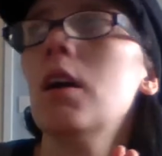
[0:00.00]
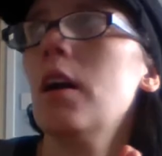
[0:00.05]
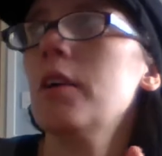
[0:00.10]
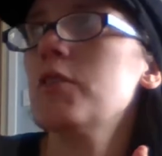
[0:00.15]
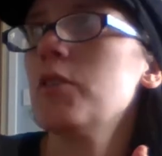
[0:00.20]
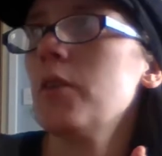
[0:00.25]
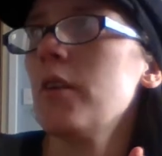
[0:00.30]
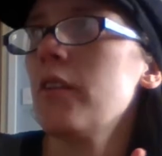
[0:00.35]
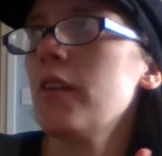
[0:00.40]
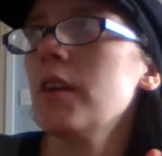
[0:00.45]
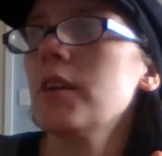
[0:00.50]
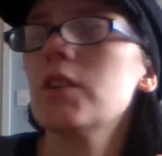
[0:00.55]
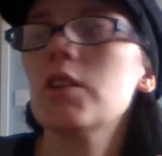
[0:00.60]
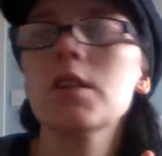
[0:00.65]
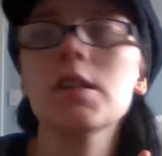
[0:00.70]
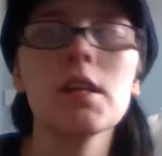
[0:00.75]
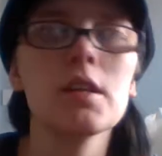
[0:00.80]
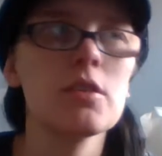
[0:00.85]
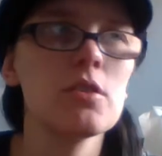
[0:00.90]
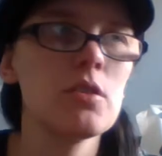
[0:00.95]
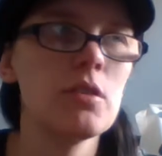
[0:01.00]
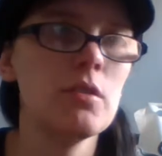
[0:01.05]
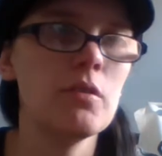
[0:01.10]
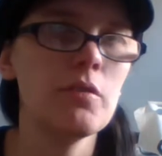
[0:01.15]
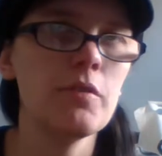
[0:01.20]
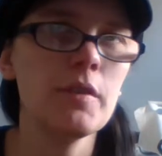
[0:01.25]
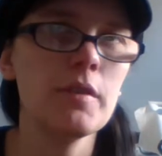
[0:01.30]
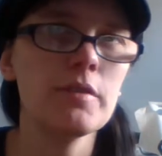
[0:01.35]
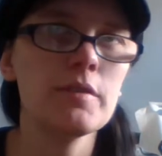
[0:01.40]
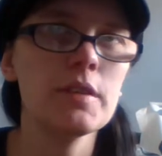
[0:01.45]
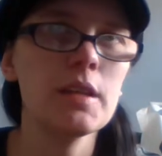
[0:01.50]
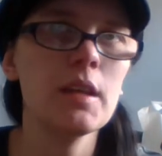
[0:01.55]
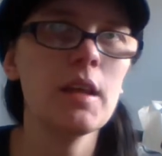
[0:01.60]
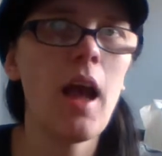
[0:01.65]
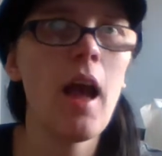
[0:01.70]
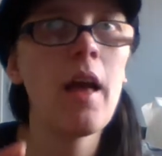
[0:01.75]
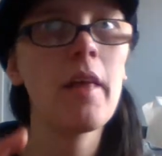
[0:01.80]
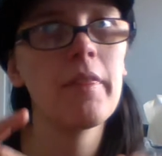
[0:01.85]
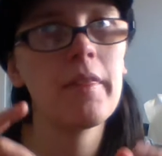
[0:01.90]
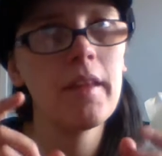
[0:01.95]
to, I think she said, two fifty,
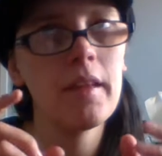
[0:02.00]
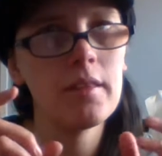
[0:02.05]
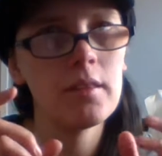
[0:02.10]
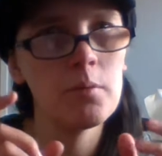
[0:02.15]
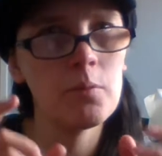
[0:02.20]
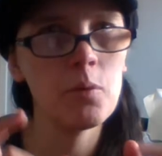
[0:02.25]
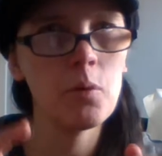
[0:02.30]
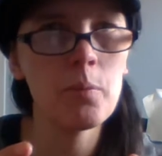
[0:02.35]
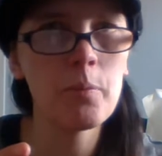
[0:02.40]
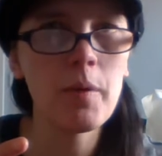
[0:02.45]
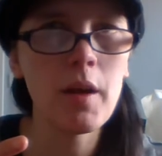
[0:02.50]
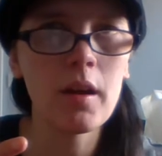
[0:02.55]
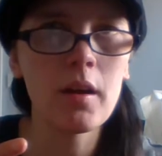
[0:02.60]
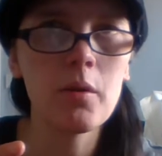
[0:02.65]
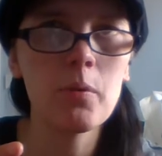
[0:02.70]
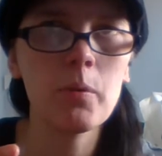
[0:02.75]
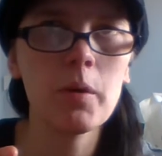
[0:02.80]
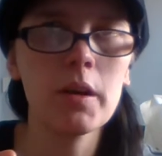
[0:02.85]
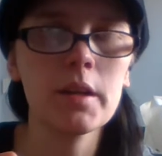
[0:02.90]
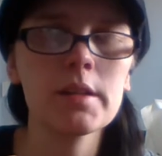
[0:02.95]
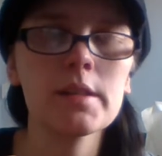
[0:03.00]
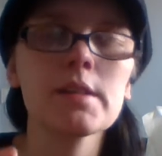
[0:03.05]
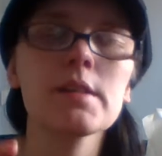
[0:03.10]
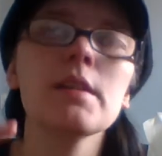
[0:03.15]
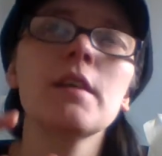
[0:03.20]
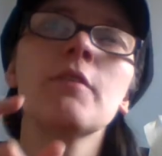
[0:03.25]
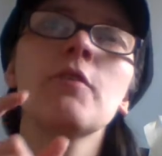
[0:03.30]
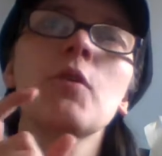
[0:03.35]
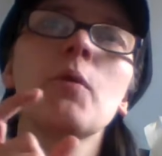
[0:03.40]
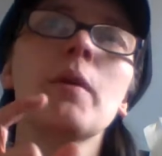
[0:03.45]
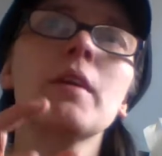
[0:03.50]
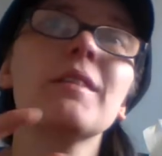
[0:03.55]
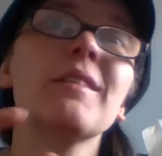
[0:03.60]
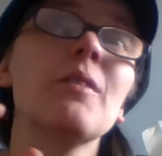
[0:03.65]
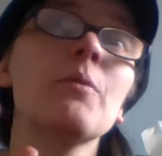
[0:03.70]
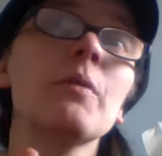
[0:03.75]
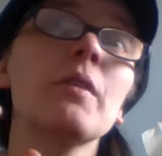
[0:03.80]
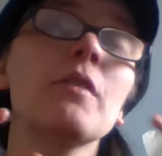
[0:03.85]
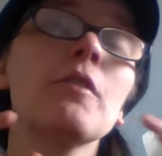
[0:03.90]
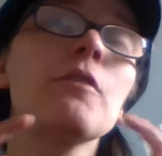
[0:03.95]
and then the more bigger ones, if you end up
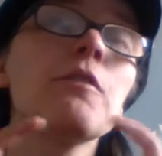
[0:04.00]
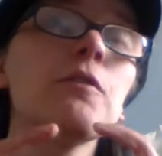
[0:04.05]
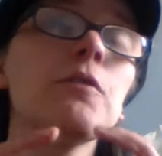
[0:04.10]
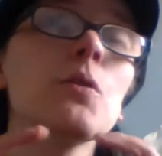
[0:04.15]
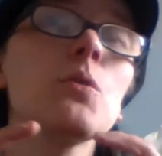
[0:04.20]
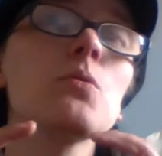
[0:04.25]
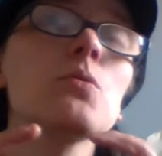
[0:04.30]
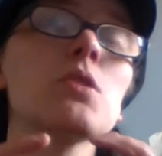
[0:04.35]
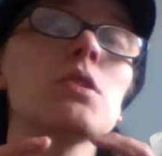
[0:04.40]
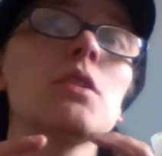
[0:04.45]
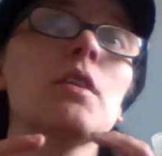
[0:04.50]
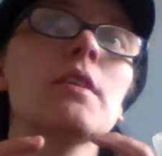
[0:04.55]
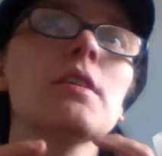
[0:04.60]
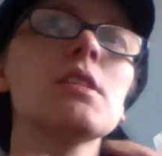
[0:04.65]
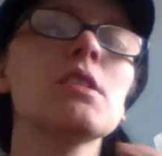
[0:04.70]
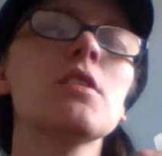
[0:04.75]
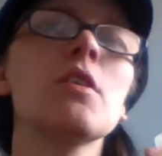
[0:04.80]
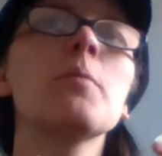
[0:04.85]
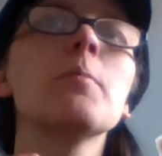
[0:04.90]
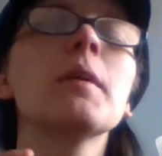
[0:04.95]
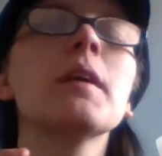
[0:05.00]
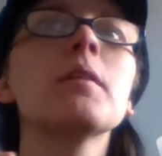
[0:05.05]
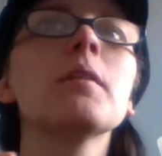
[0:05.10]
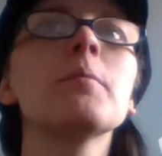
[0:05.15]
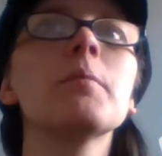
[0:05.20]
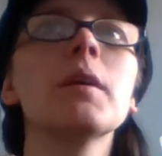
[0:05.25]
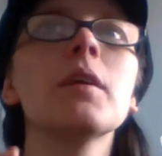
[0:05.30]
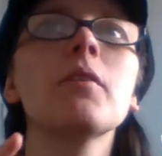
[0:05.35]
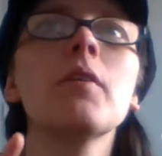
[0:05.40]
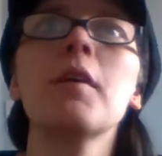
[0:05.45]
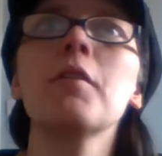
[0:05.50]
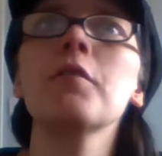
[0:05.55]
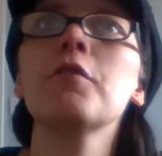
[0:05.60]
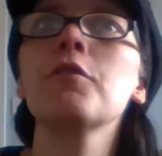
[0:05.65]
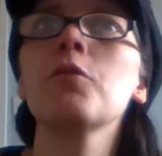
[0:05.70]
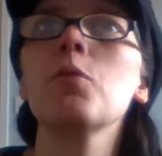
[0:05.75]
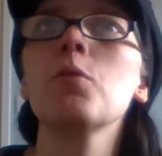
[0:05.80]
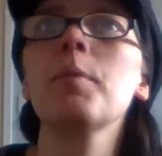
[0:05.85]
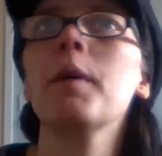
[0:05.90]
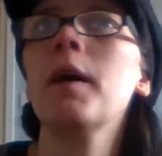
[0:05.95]
with a full size soap, it can be around
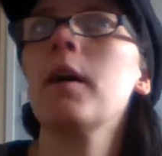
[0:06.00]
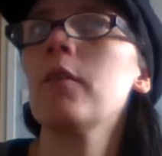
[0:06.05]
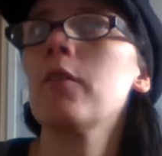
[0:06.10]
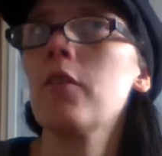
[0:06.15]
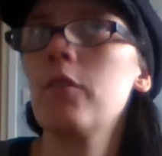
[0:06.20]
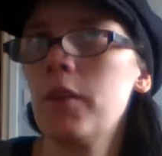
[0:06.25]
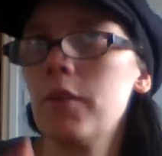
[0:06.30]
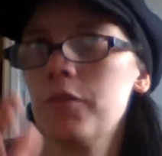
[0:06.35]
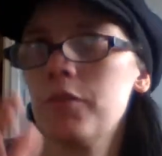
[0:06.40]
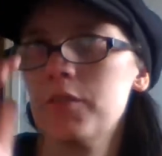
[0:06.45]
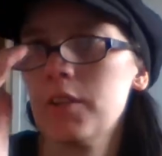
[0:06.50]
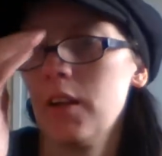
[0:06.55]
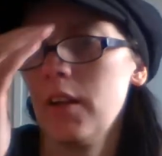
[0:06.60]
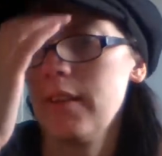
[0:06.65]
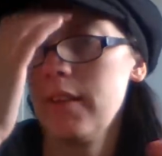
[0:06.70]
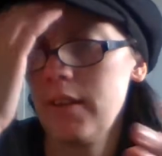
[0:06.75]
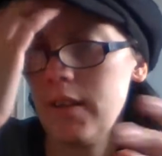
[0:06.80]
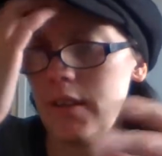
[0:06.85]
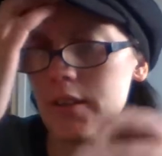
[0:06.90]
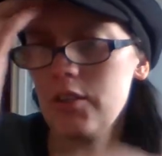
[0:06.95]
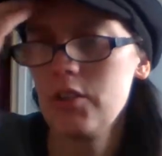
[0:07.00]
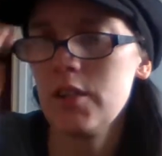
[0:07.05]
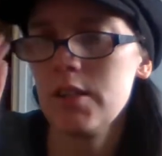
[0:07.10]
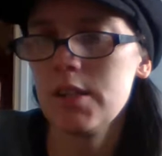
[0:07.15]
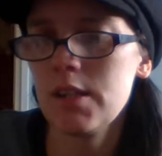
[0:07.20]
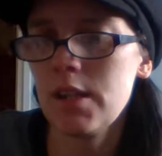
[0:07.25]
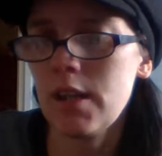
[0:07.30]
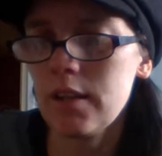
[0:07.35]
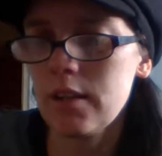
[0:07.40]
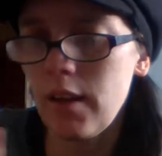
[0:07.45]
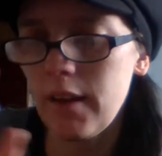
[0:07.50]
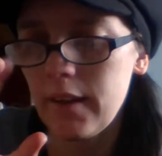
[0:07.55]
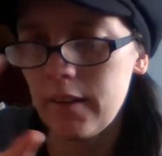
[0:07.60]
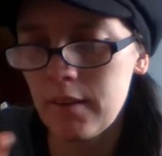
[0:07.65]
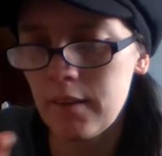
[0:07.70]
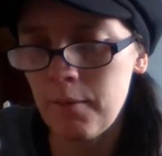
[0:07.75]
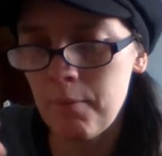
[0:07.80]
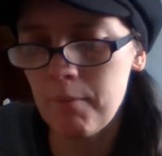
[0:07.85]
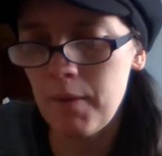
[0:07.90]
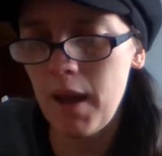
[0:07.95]
four pounds fifty. I think she said, like
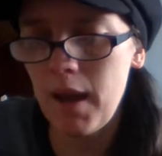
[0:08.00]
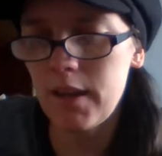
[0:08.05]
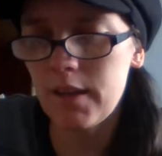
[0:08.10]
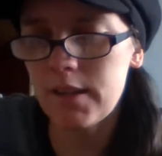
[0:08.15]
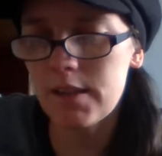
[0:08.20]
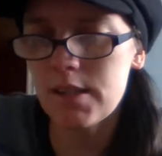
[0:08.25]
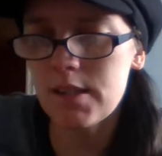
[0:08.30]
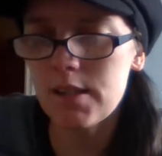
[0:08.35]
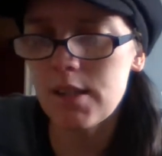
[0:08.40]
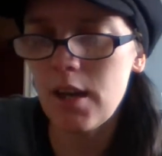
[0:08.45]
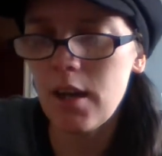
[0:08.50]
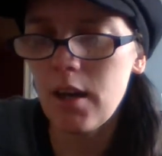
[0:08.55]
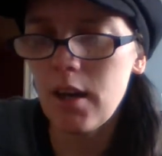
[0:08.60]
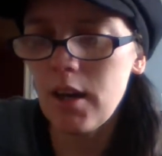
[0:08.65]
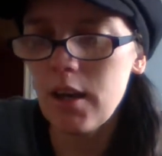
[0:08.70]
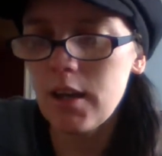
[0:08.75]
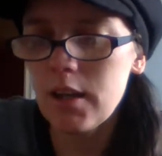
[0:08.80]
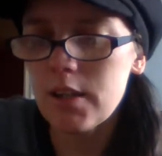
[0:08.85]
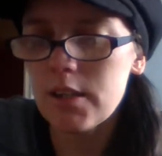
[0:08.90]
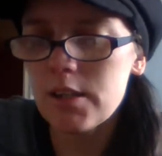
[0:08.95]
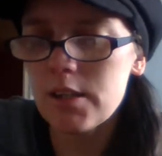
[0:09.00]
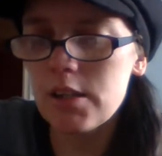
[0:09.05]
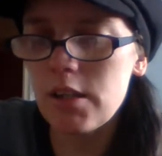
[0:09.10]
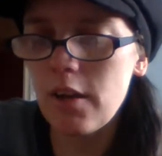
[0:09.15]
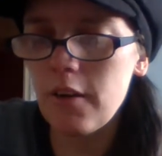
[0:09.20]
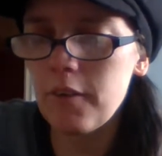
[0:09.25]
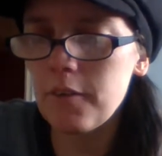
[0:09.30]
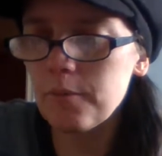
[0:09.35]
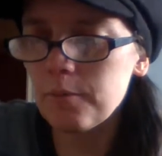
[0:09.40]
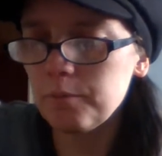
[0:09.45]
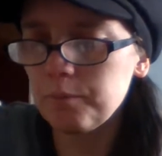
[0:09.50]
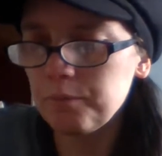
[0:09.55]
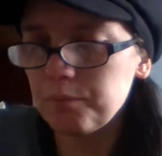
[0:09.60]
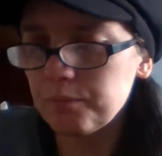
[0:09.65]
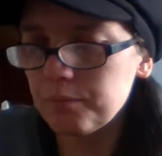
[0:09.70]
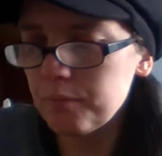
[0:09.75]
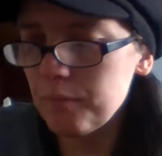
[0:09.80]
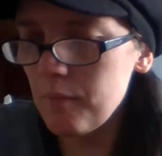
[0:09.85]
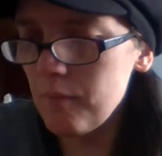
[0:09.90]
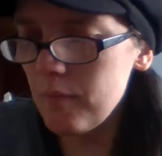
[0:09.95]
the max. So
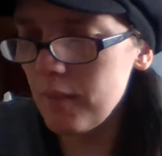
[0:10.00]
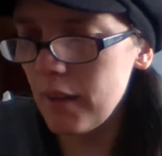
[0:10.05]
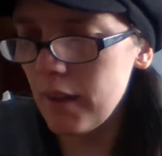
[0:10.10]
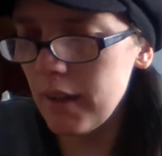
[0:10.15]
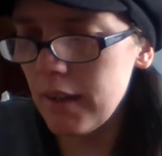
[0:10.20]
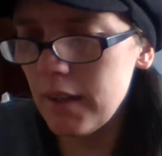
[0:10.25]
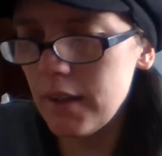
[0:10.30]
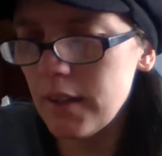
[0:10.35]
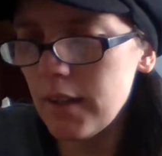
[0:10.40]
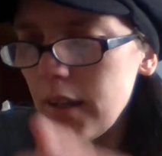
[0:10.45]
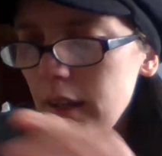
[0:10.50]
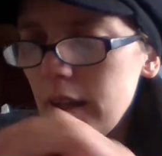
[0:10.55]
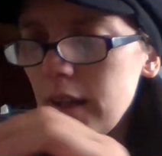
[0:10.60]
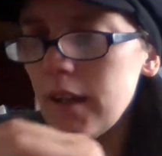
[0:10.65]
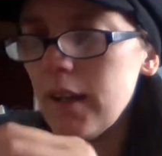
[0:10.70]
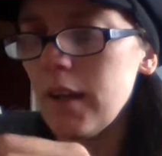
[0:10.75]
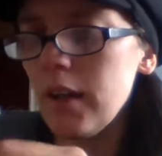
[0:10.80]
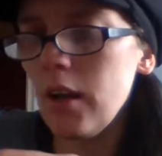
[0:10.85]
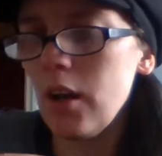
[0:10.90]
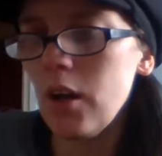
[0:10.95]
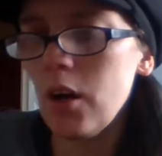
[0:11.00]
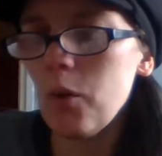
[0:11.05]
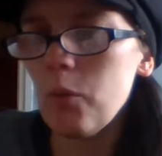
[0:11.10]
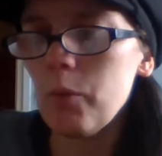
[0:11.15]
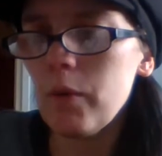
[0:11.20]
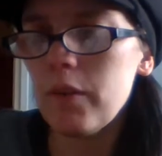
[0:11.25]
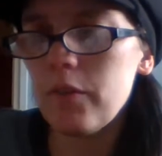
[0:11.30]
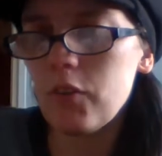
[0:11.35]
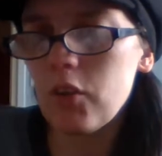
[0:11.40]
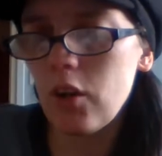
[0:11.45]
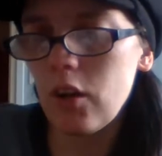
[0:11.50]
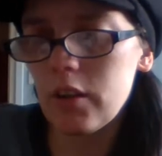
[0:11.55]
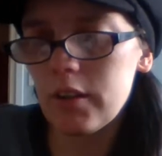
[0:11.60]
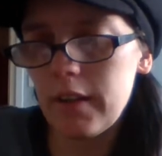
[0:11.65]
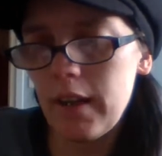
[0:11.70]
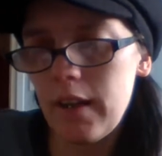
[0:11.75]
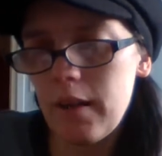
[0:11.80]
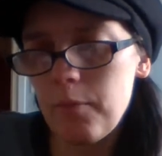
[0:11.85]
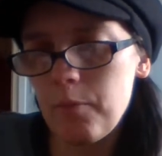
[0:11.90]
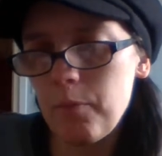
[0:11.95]
in here, we've got
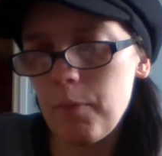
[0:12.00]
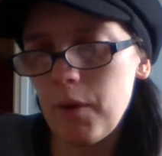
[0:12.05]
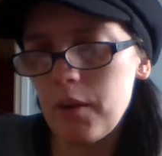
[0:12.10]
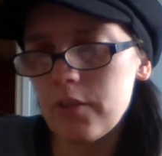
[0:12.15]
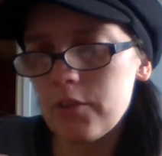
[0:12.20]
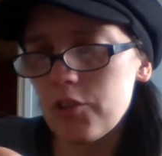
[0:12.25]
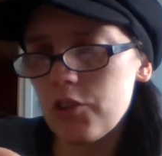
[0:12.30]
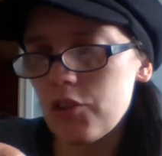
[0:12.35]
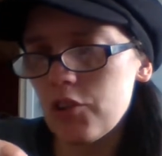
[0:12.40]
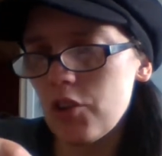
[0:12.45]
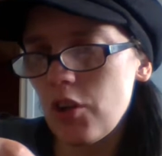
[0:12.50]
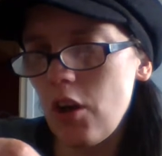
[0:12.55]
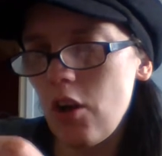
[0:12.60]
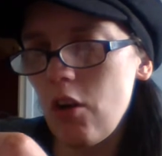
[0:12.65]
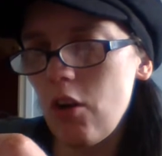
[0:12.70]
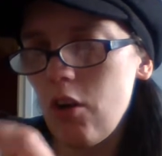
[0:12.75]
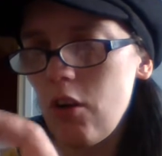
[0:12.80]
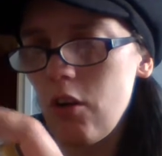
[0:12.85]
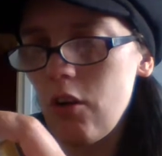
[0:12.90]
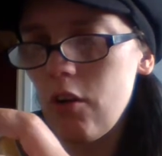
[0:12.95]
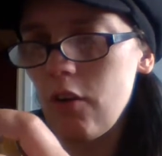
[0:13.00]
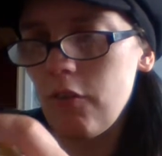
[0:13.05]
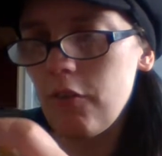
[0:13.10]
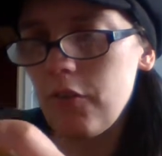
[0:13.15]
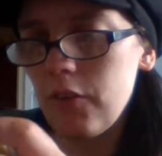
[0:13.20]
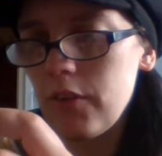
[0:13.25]
a bunch of